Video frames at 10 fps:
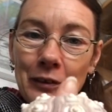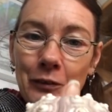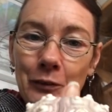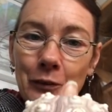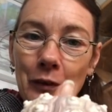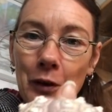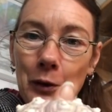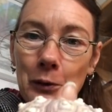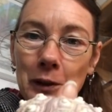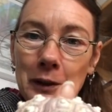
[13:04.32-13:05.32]
through the
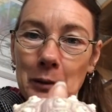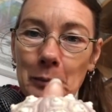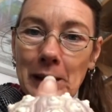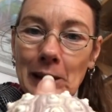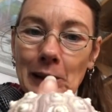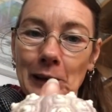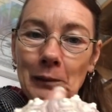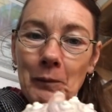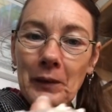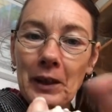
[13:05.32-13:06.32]
hole in the middle
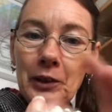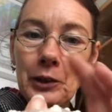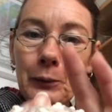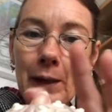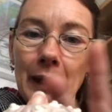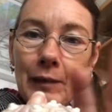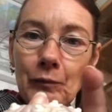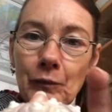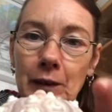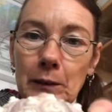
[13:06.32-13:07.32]
and you
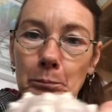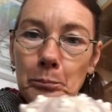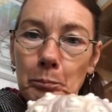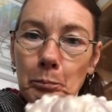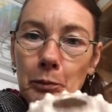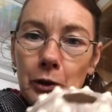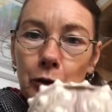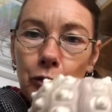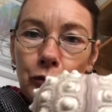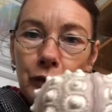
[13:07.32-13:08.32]
have this
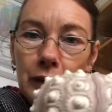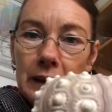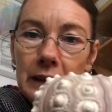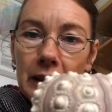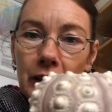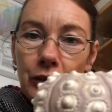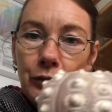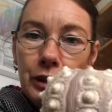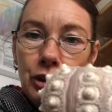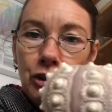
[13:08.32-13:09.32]
beautiful
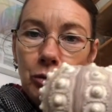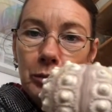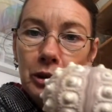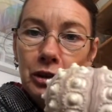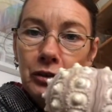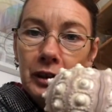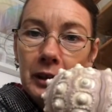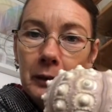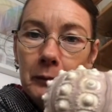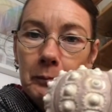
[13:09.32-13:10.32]
sacred geometry